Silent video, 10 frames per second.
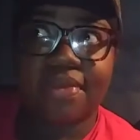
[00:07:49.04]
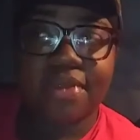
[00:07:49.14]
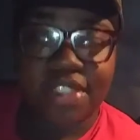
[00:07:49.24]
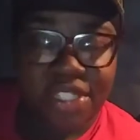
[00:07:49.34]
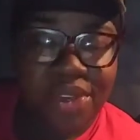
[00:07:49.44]

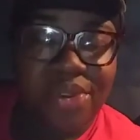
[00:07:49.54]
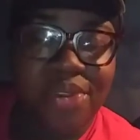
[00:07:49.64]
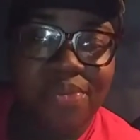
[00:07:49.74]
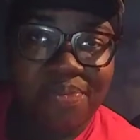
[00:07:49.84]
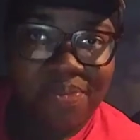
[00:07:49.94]
So
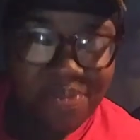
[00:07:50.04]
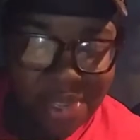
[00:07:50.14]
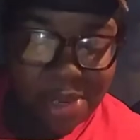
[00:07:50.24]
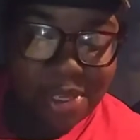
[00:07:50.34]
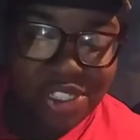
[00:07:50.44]
you
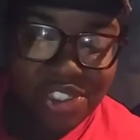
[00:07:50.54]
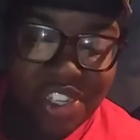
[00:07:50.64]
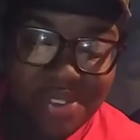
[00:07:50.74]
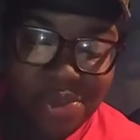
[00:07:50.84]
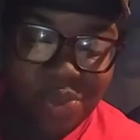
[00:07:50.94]
better make sure
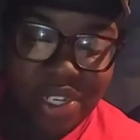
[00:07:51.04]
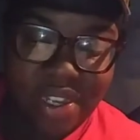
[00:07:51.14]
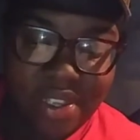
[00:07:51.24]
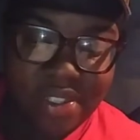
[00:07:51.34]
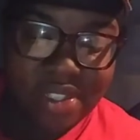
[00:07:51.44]
you have some
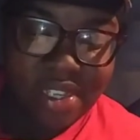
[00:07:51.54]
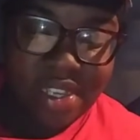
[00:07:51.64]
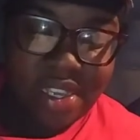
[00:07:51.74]
Windex.